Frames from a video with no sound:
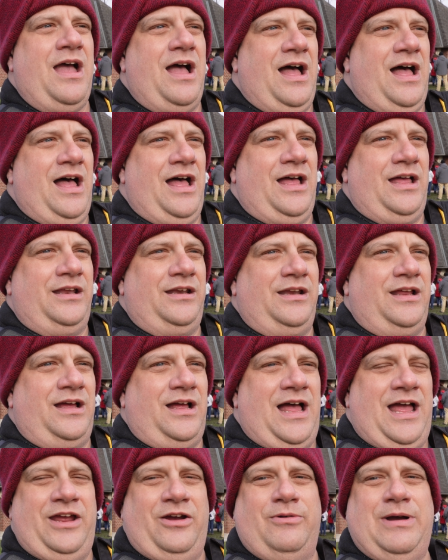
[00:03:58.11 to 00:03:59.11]
On
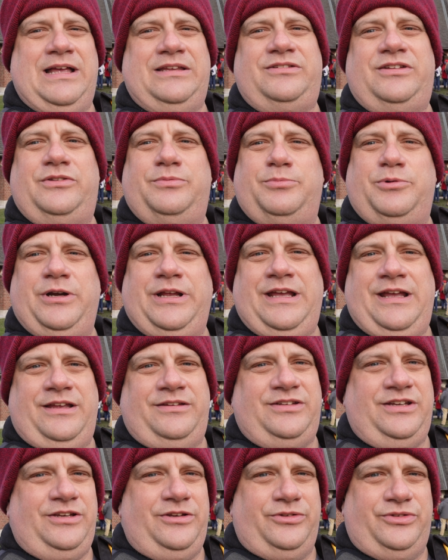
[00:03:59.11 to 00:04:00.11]
iOS, it's pretty
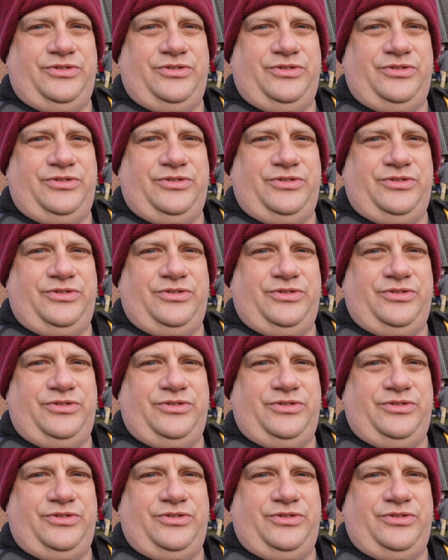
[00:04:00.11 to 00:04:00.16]
easy. You